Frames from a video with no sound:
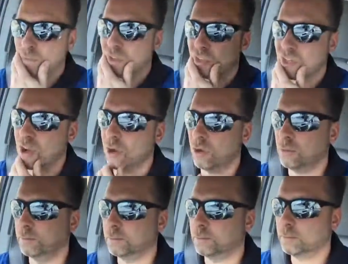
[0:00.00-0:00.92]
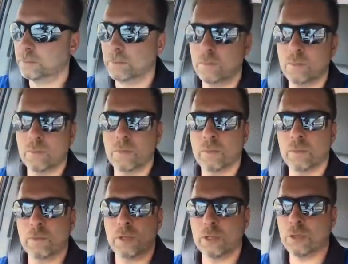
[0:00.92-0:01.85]
So
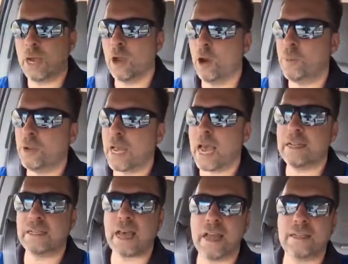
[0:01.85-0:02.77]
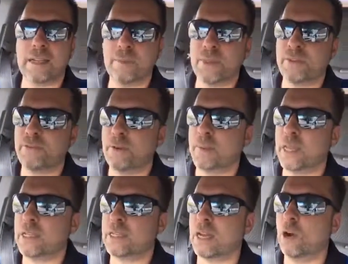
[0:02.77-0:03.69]
I hope you guys got something from
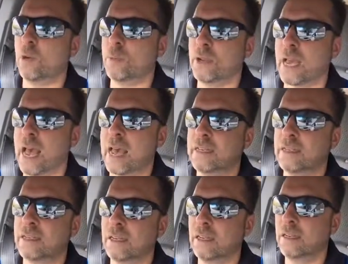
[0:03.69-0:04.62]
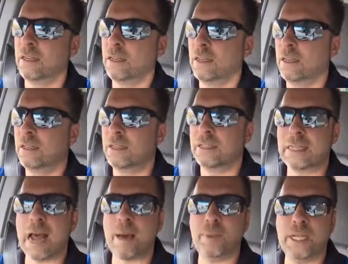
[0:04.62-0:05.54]
this. I hope you guys
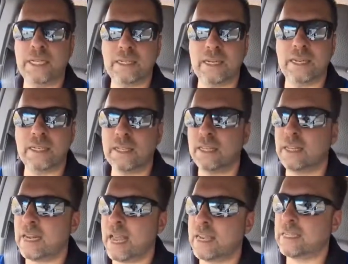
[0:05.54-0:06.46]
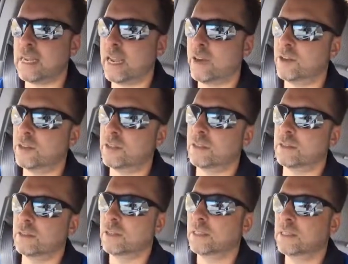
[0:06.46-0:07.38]
stop listening to the naysayers.
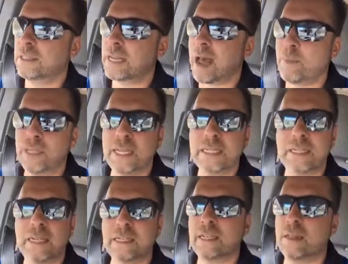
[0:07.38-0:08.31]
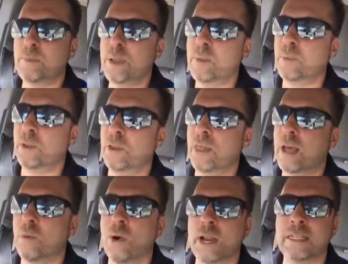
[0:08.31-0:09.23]
Stop listening to the people
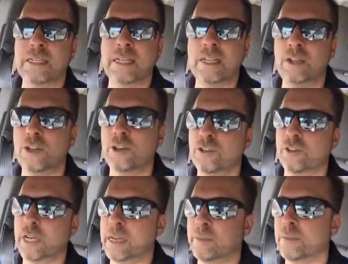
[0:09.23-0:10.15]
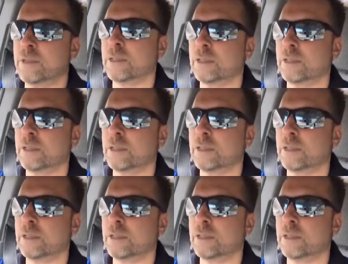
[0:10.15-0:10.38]
that want to steal your dreams.